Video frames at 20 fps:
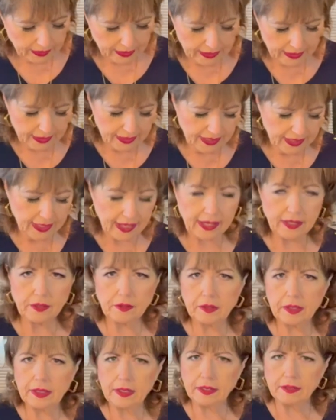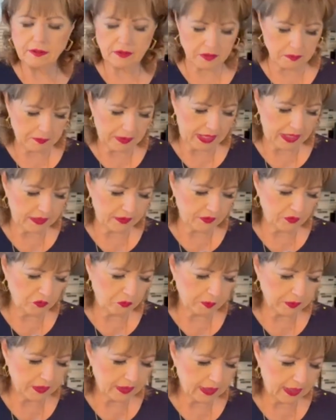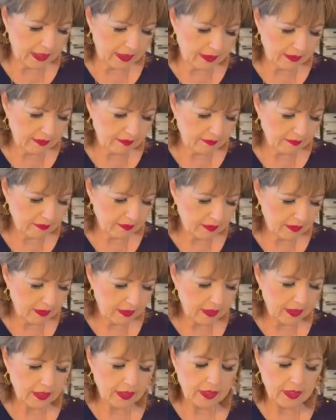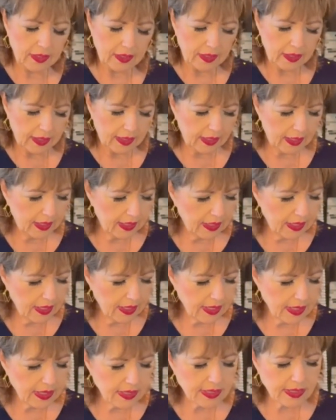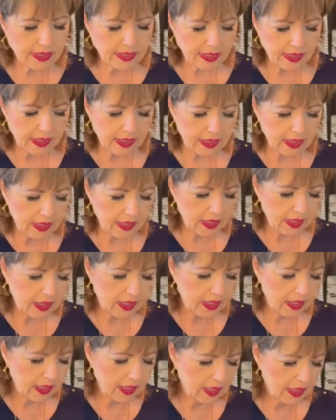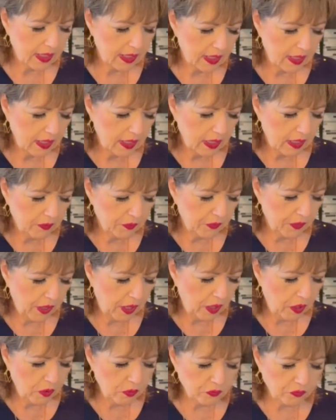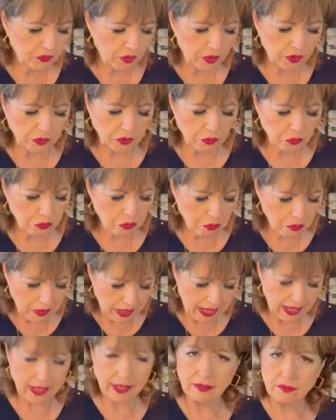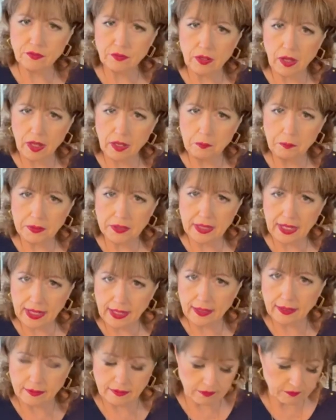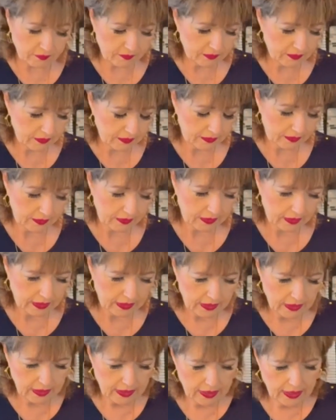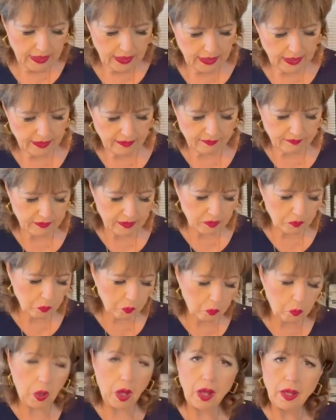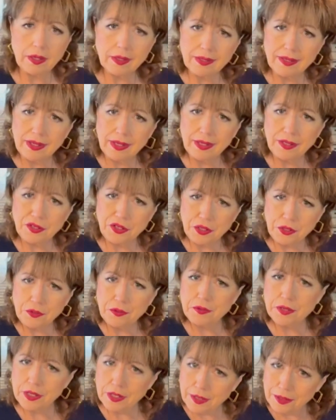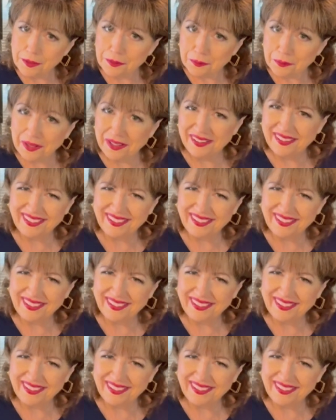And he took a bite of those potatoes, and he said, "Those are great scalloped potatoes." He said, "What did you do?"